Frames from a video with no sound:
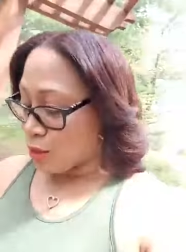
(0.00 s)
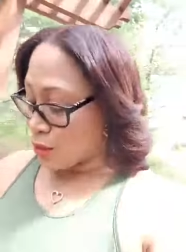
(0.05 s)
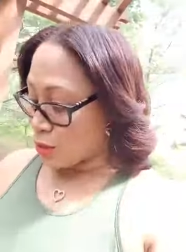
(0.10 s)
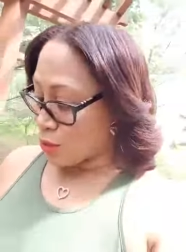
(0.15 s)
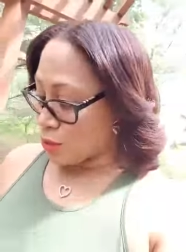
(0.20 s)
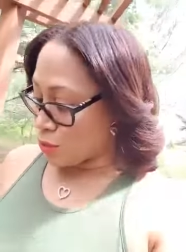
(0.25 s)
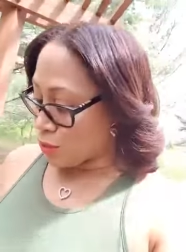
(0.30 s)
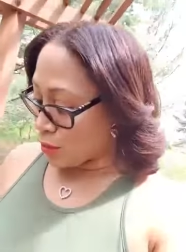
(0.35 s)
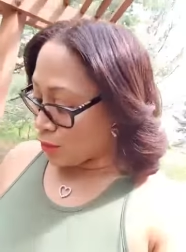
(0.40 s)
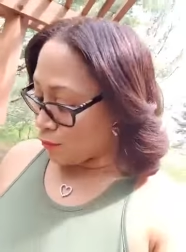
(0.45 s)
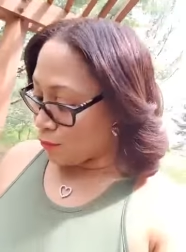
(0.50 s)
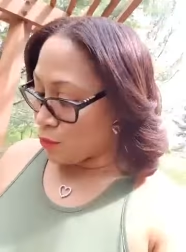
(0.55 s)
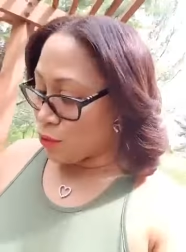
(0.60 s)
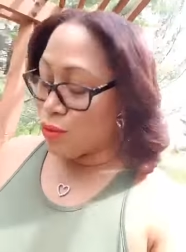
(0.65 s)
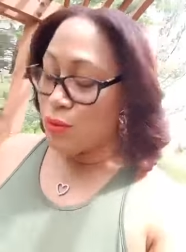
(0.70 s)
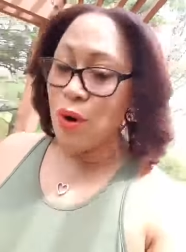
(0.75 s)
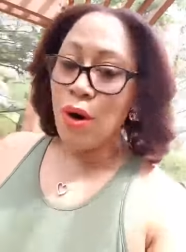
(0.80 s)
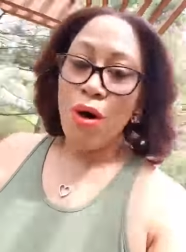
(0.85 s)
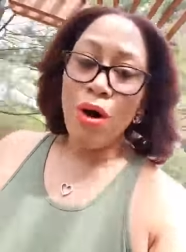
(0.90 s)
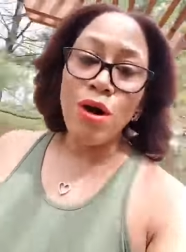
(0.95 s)
So if
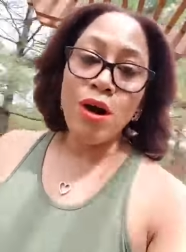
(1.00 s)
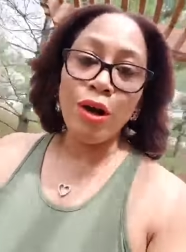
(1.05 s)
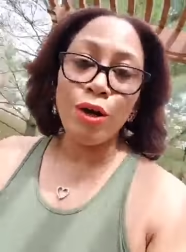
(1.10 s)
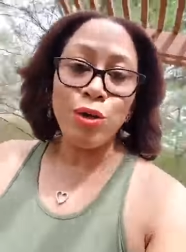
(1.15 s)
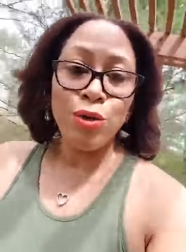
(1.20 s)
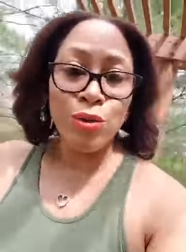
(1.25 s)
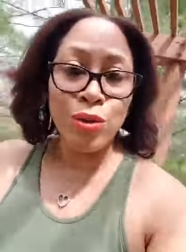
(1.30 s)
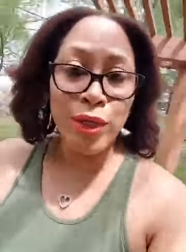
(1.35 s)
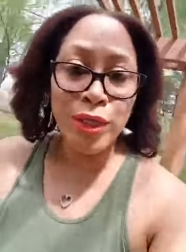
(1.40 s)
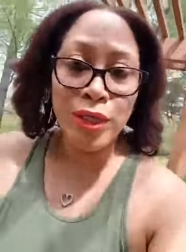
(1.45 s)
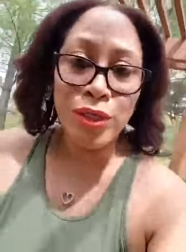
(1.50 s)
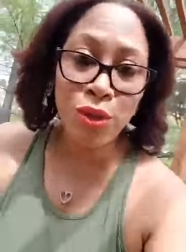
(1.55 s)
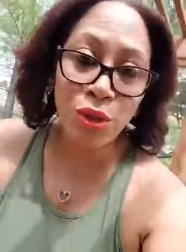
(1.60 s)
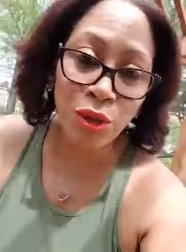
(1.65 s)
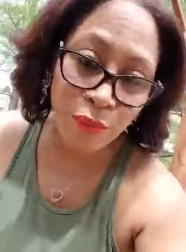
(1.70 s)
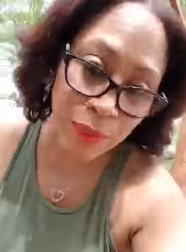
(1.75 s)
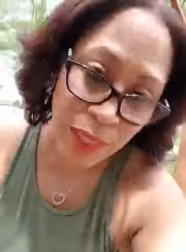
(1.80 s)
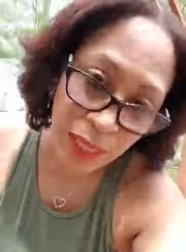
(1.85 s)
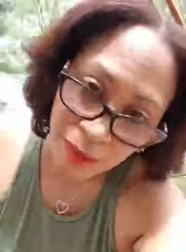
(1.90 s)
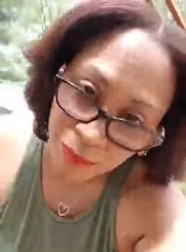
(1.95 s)
you are going in
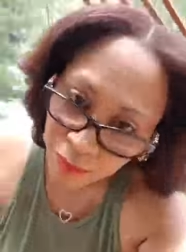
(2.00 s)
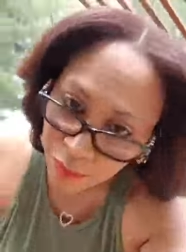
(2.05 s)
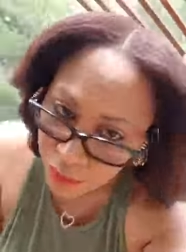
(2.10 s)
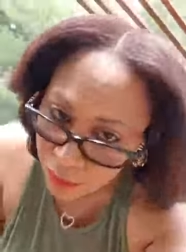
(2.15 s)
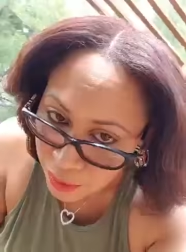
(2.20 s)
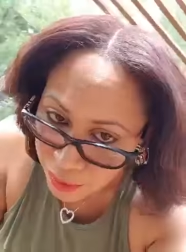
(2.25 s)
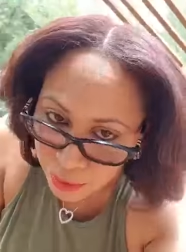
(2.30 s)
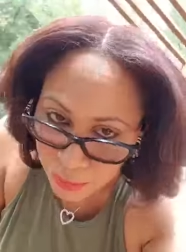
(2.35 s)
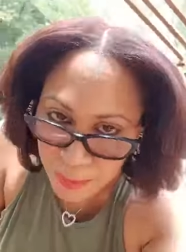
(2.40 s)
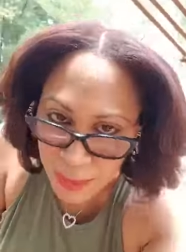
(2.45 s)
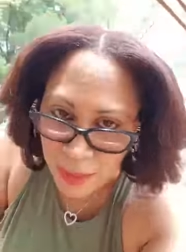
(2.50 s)
your bedroom